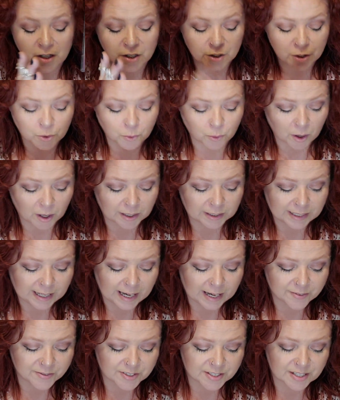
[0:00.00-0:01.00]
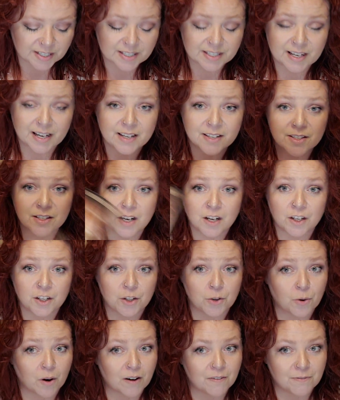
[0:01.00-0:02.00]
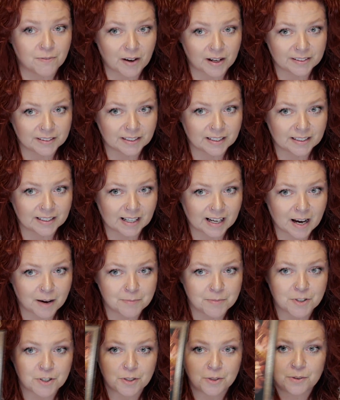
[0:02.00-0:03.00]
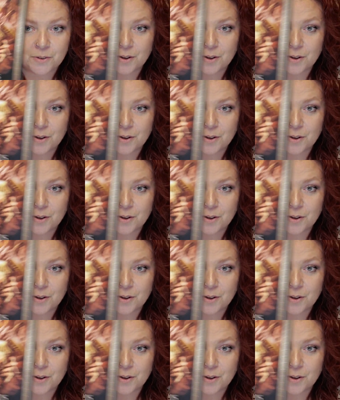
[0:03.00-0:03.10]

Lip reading: You are going to have success. You are finally going to come to